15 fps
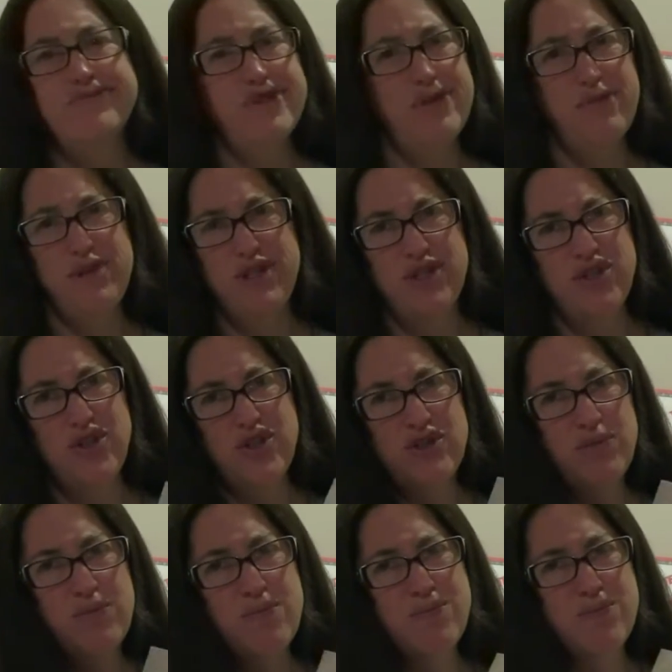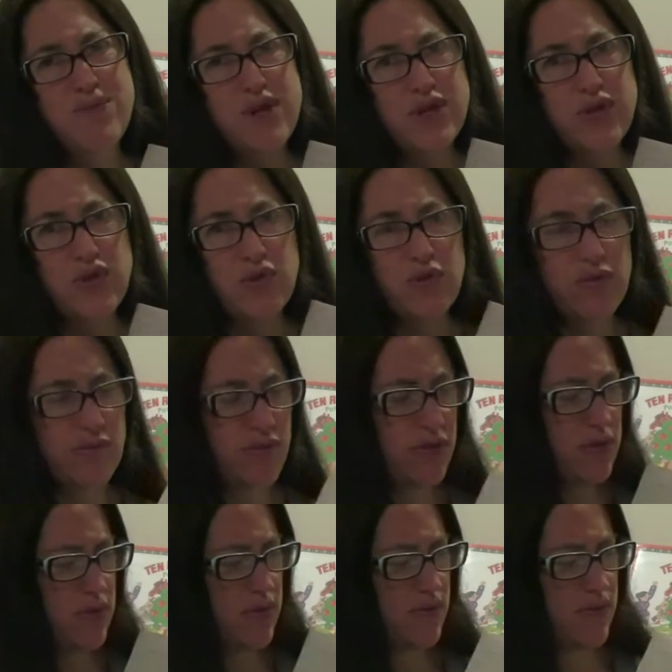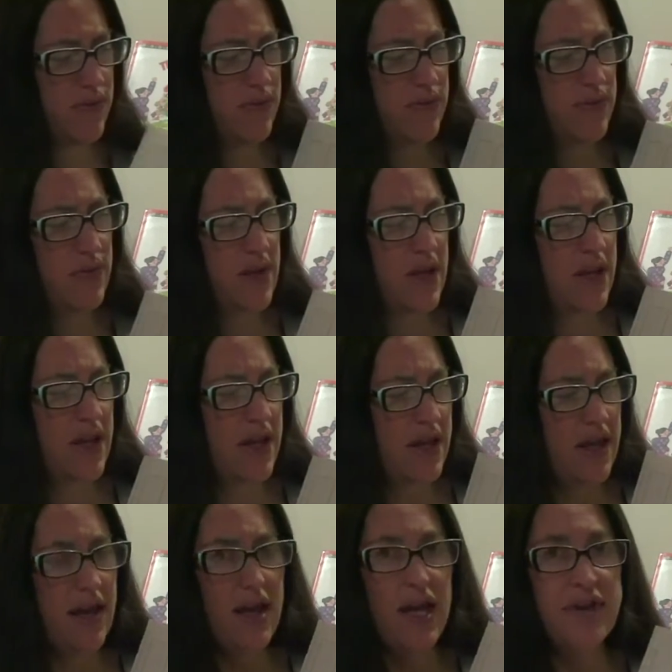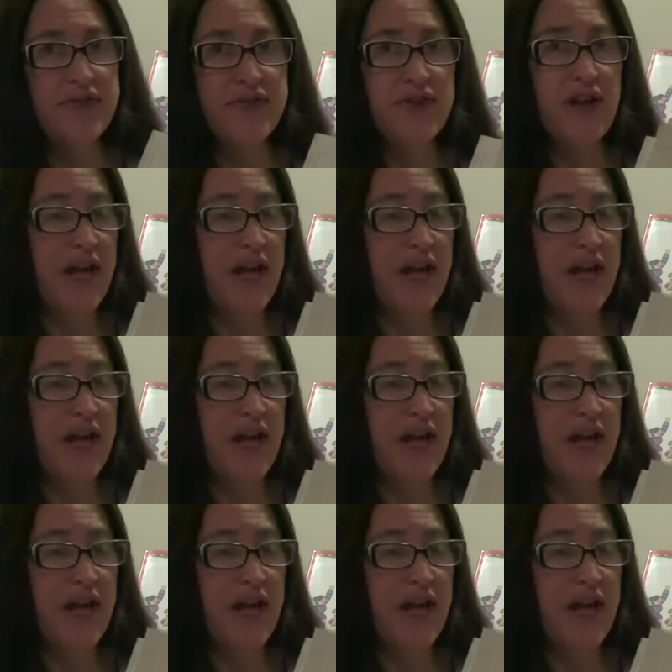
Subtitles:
I mean, she's miserable. After